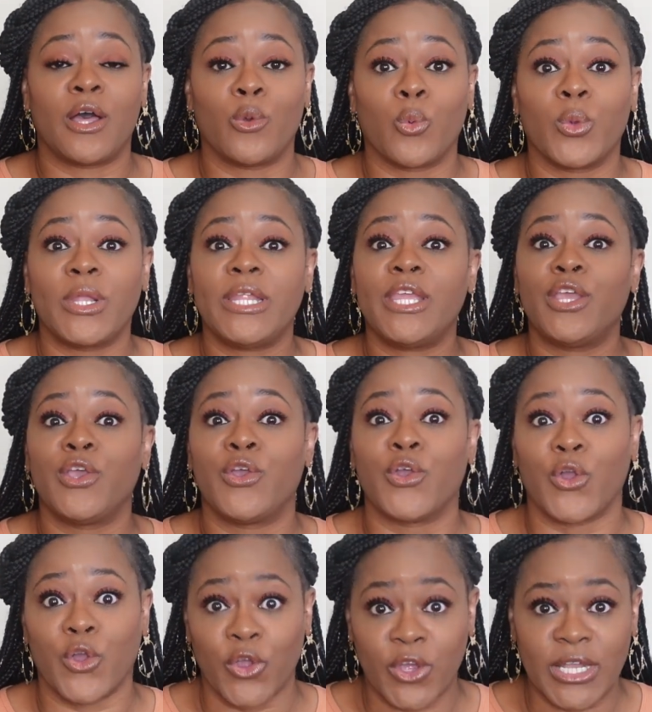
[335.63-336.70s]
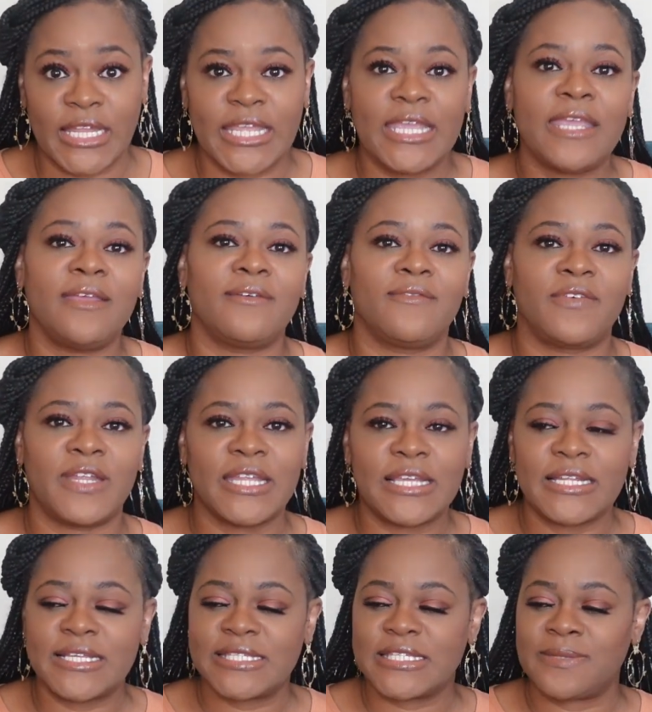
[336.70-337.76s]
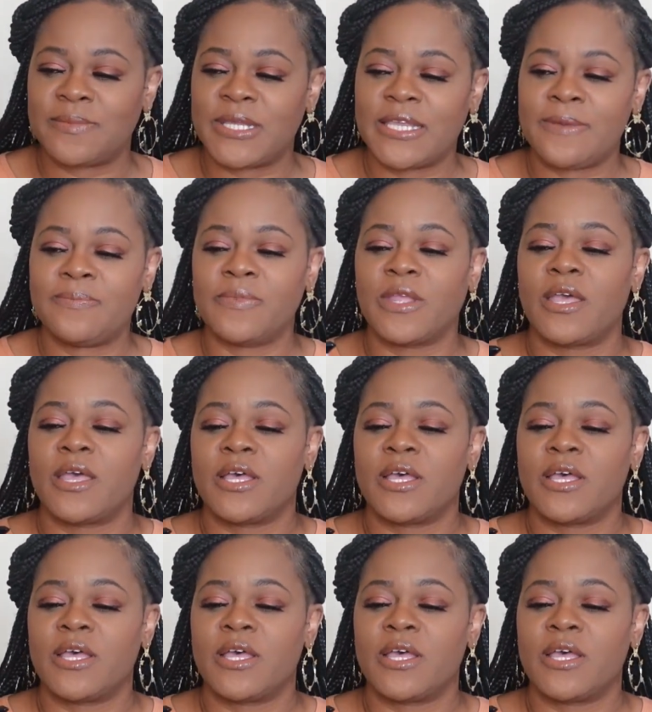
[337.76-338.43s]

a really girly vanilla to me.